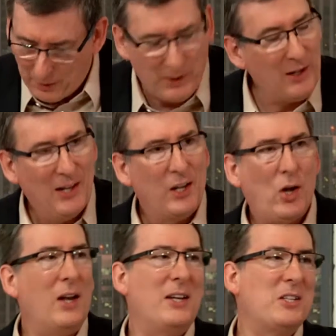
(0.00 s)
But
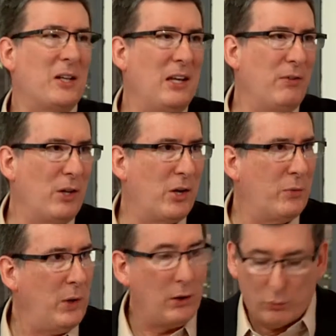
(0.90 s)
God doesn't leave a lot of
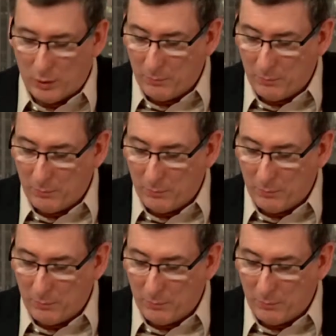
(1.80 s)
wiggle room.